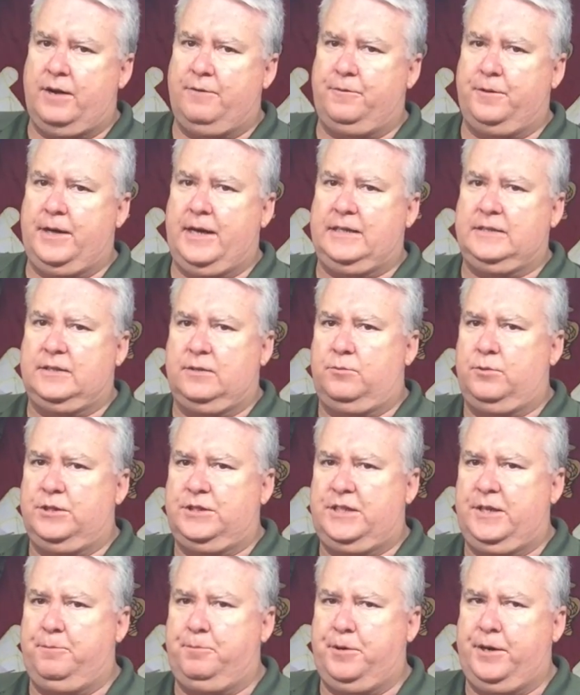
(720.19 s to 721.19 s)
rifle, has a
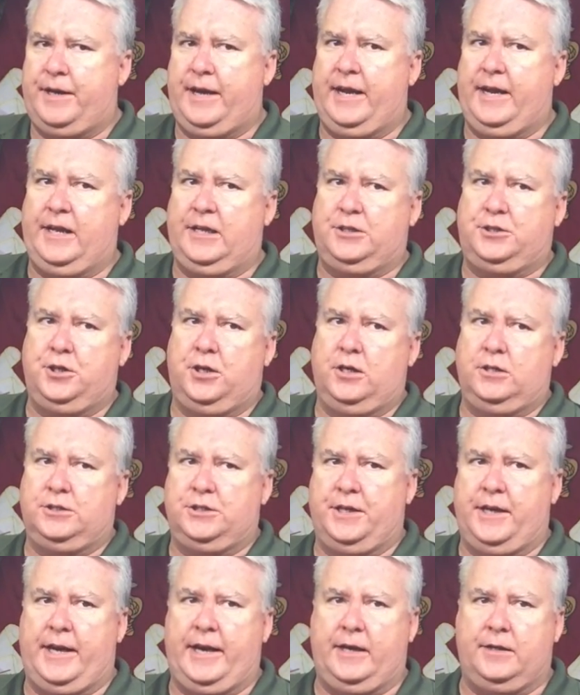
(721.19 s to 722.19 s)
reciprocating
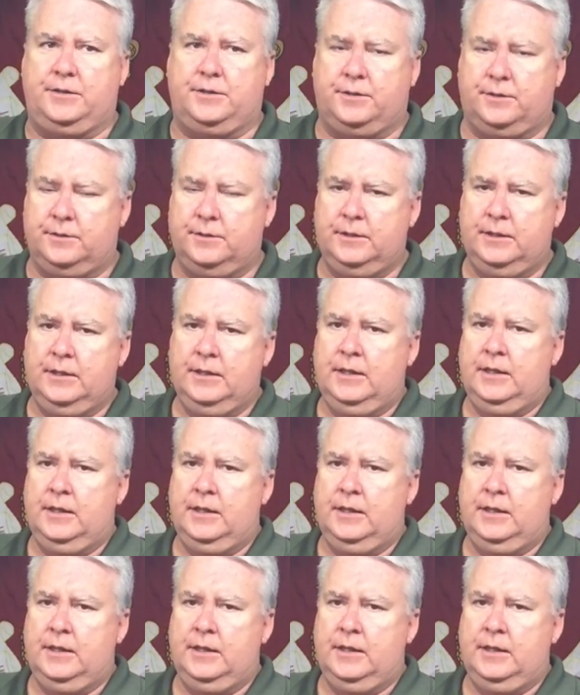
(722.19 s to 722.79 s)
charging handle.